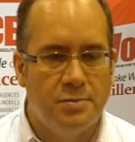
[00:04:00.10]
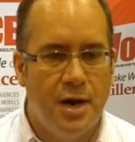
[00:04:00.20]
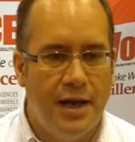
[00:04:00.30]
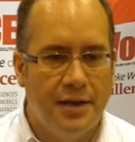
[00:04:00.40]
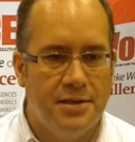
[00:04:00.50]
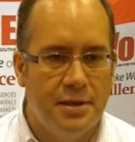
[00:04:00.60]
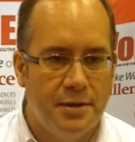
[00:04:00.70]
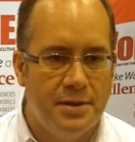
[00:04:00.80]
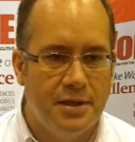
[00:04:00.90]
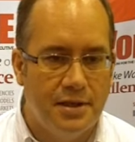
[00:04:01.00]
those products, so
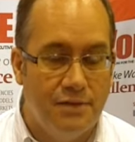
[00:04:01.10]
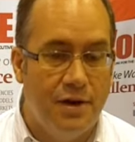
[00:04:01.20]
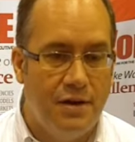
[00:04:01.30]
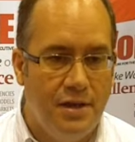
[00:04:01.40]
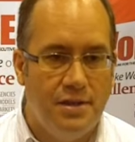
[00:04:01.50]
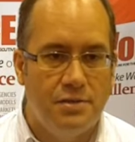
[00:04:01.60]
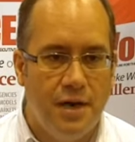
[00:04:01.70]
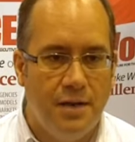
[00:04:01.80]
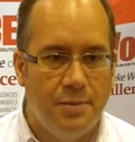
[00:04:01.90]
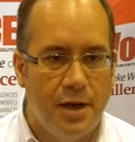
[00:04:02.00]
it's a very easy
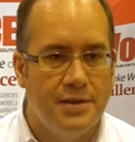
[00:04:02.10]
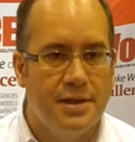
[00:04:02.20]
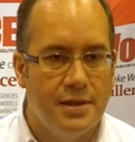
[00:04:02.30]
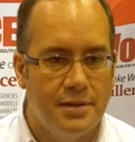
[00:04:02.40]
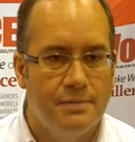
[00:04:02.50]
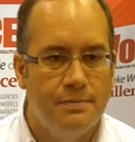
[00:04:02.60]
training process.